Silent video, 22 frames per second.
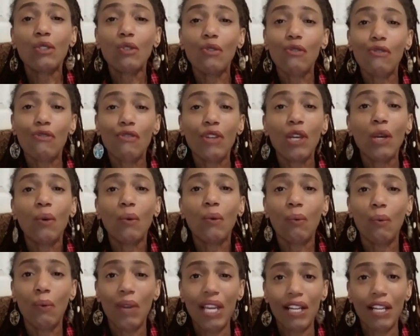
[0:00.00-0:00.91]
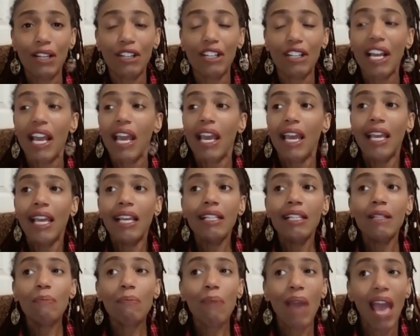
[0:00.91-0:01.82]
to feel weird.
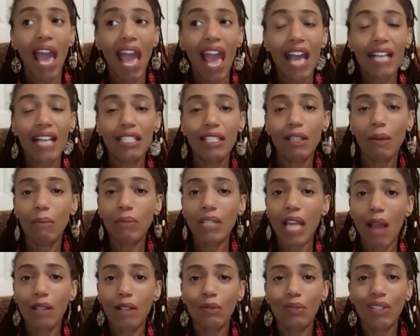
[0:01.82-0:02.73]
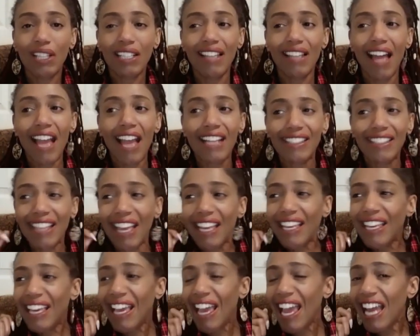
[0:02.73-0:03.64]
In past, sometimes with clients,
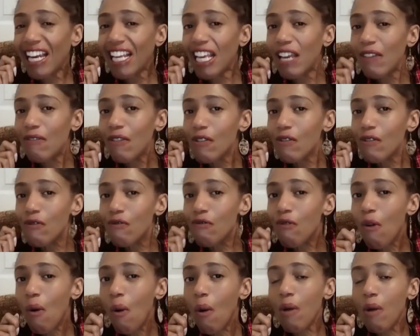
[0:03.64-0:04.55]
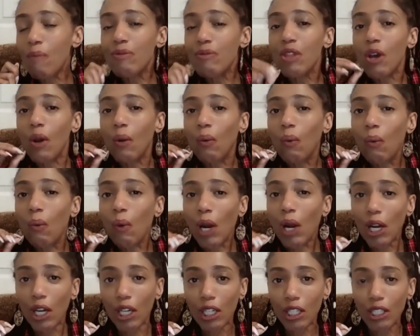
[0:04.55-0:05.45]
they can't even form the
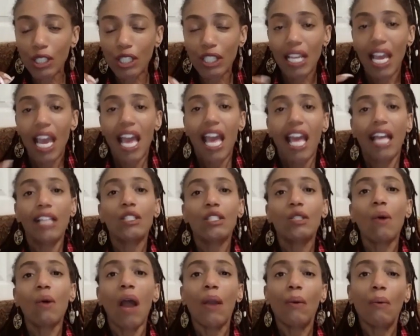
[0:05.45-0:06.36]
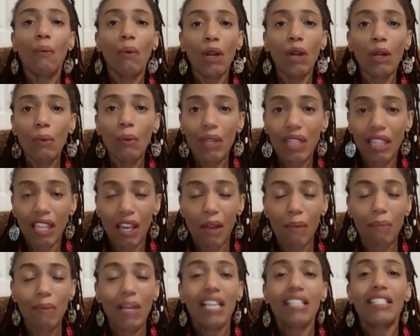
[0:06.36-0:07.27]
words. And so I work with
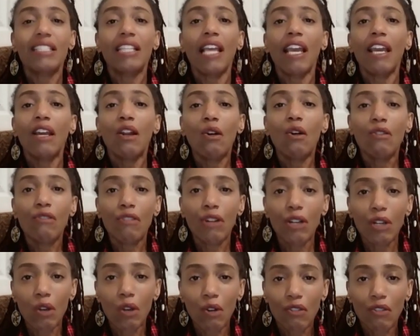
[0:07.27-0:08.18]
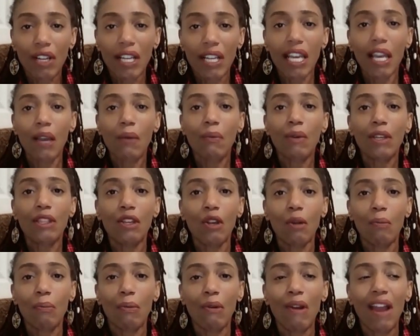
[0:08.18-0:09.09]
them Say it over and over again with
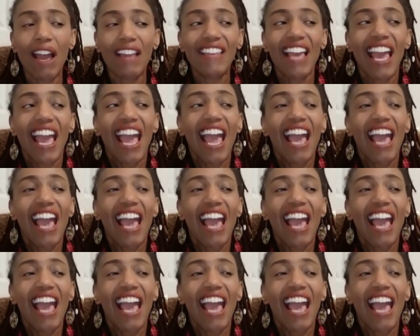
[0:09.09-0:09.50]
your breath.